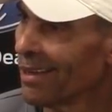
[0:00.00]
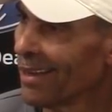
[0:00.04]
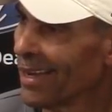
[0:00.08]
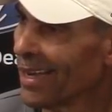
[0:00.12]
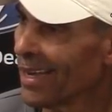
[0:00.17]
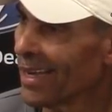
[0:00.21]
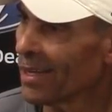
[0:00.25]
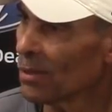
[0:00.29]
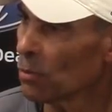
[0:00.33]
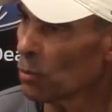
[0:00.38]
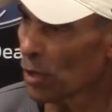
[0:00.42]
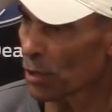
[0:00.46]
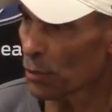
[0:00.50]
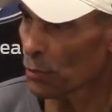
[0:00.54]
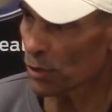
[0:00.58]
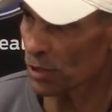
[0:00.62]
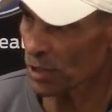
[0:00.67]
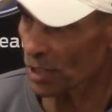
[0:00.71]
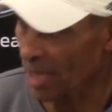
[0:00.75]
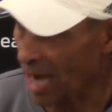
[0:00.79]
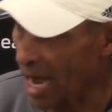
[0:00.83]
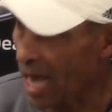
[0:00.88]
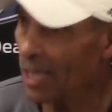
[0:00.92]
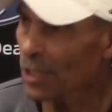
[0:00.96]
And whether
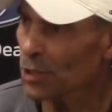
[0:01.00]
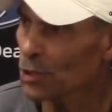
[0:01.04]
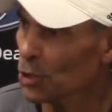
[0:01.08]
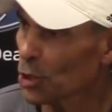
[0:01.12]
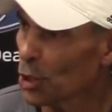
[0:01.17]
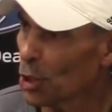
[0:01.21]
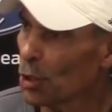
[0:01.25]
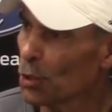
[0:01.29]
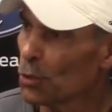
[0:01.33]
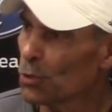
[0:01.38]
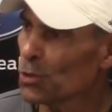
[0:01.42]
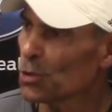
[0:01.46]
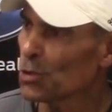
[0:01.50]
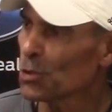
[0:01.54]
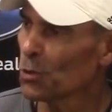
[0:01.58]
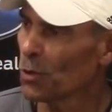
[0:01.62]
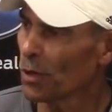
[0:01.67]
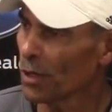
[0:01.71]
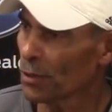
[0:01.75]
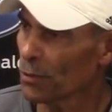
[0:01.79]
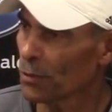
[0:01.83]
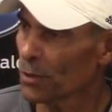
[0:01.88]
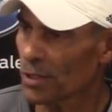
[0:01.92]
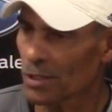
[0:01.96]
it's a college coach,
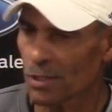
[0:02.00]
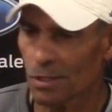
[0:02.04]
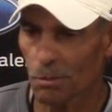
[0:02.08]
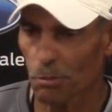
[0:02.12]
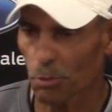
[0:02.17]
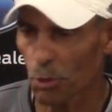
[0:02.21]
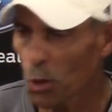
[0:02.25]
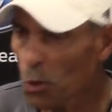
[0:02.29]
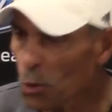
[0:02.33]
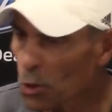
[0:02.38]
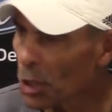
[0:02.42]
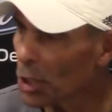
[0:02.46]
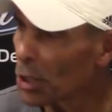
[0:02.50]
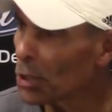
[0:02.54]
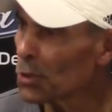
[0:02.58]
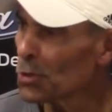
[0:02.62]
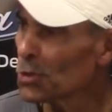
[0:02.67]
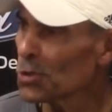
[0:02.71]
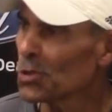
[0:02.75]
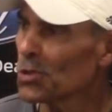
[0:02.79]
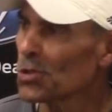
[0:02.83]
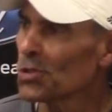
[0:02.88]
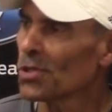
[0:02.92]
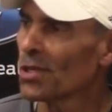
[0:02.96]
whether it's a pro
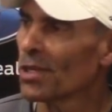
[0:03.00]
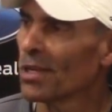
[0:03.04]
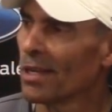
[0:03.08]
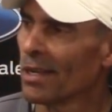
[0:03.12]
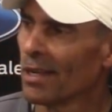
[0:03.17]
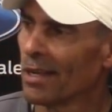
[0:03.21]
coach,